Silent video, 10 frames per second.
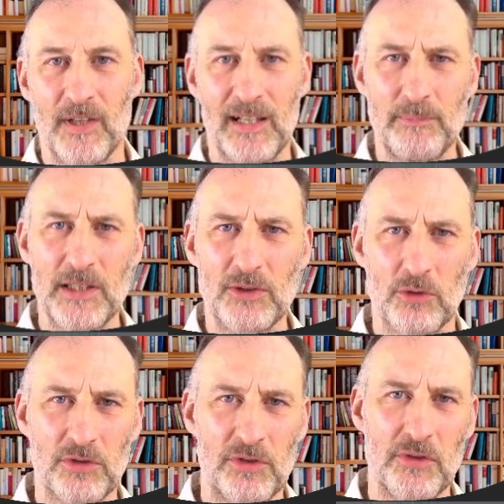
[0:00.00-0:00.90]
Let me
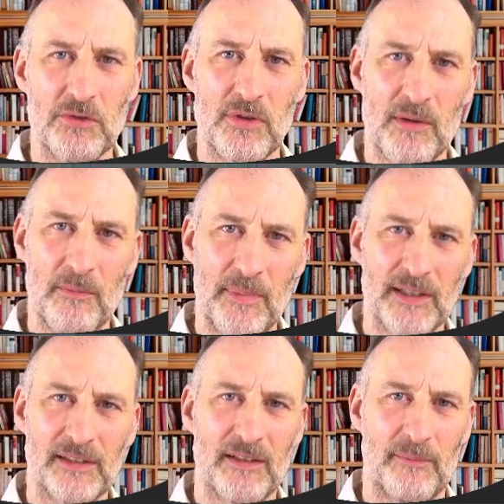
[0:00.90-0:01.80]
talk to you a
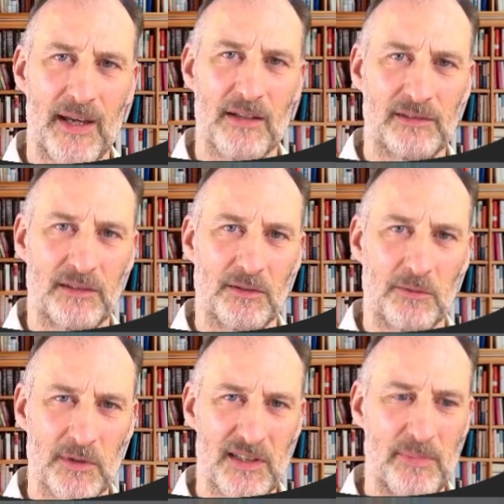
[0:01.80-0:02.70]
bit about
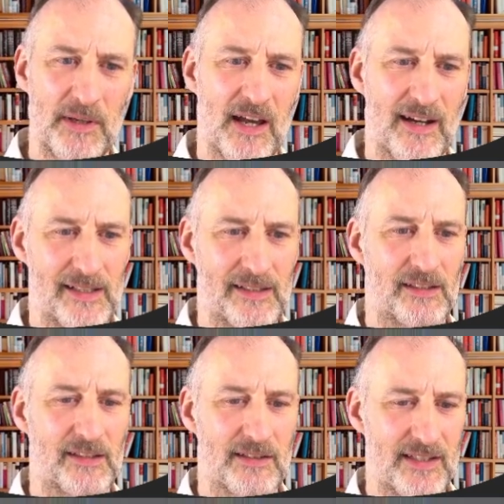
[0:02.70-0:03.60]
what's
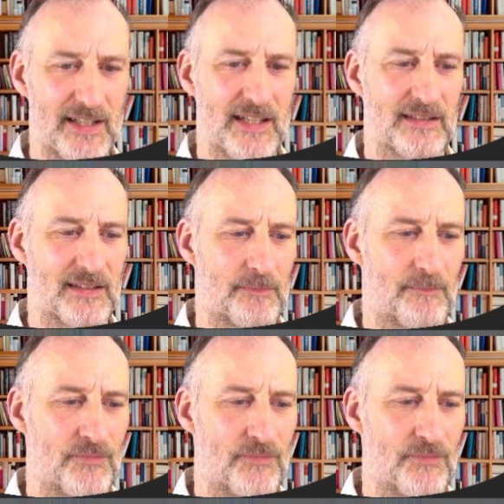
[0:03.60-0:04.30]
behind the scenes.